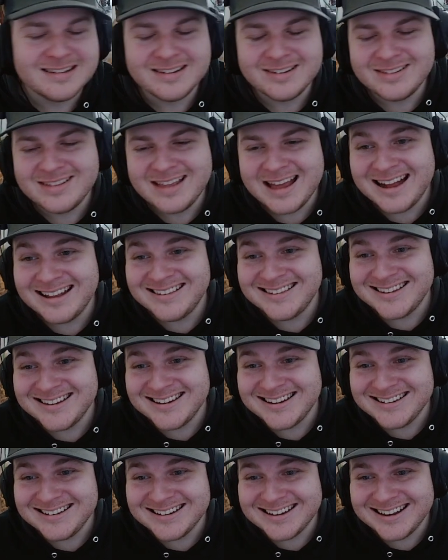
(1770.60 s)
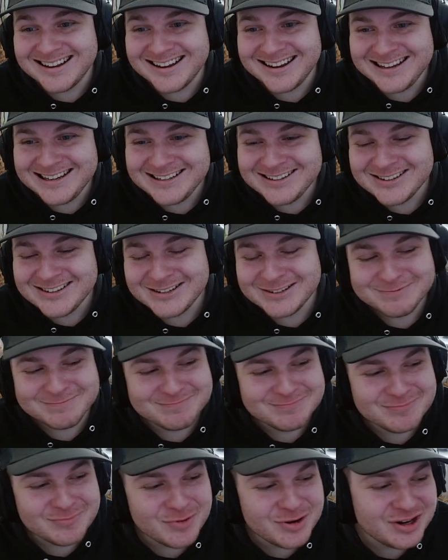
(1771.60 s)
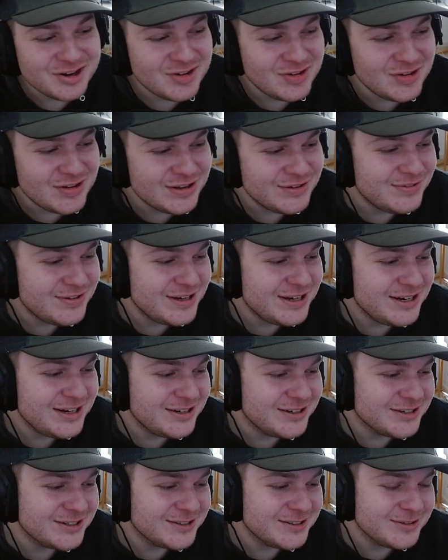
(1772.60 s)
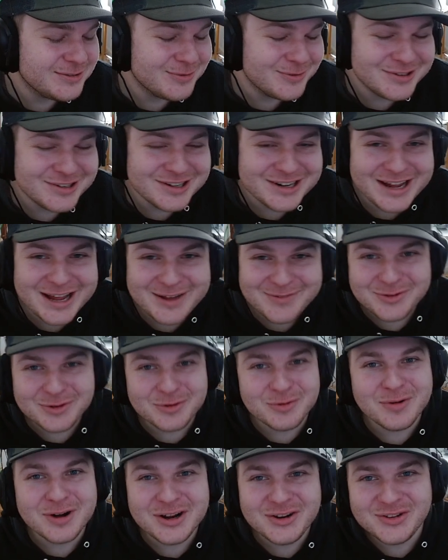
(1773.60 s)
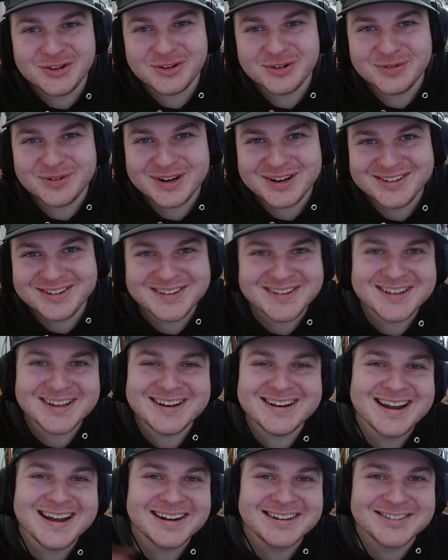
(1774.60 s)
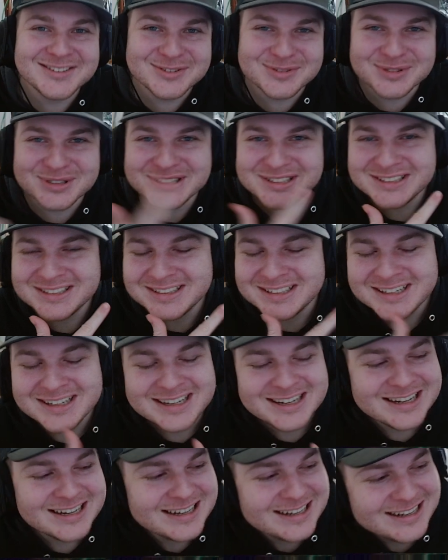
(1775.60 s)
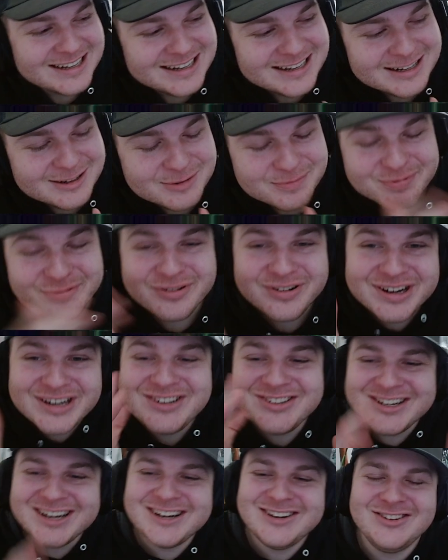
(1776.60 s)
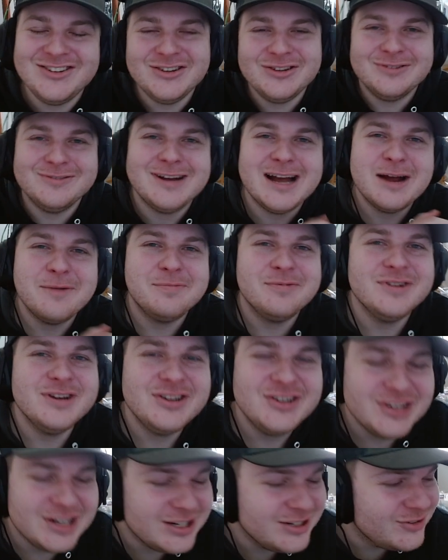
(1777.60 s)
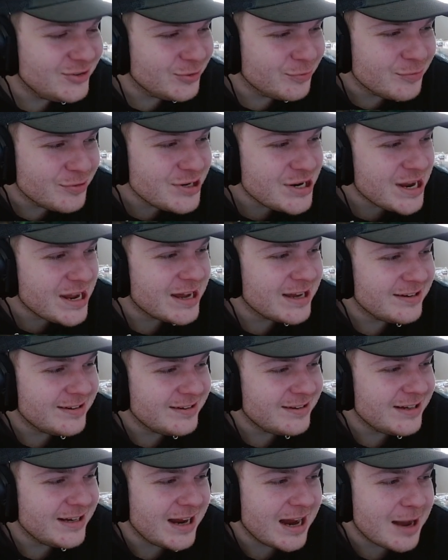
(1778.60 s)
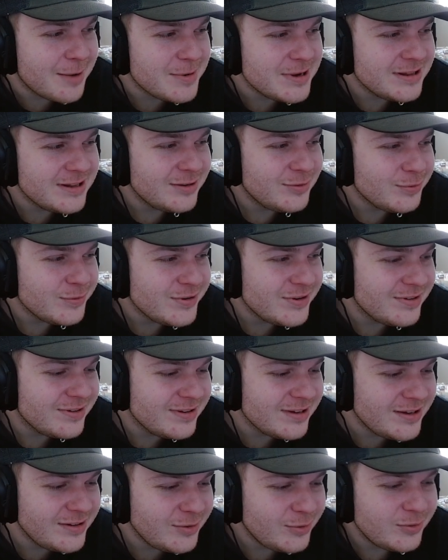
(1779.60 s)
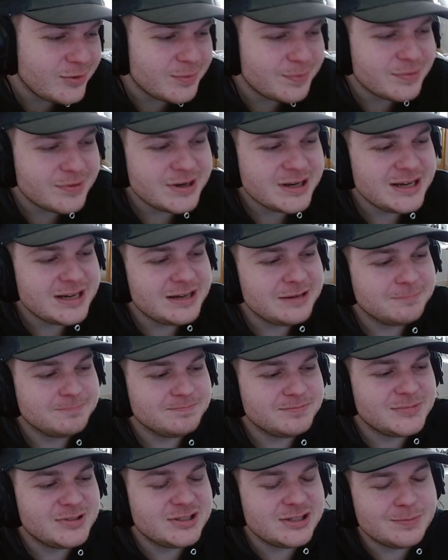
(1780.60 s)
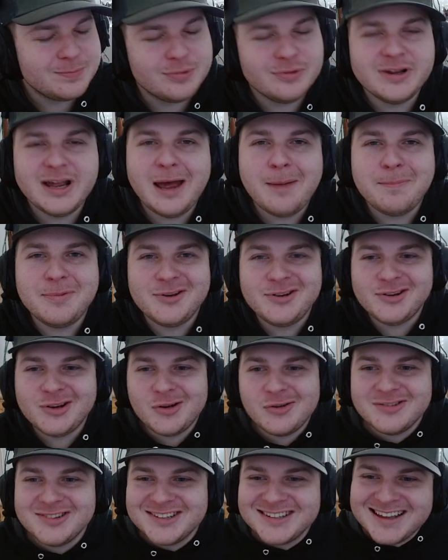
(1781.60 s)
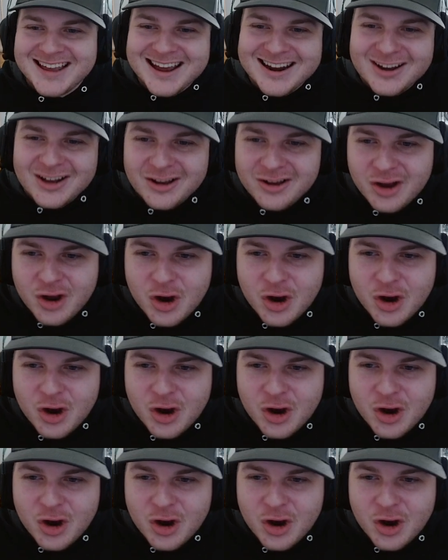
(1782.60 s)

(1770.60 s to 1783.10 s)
That's it, guys. What a cliffhanger. We're gonna have to watch the rest in the next one. Appreciate you. I appreciate you. What do you guys think? I mean, this was a pretty simple episode, just kind of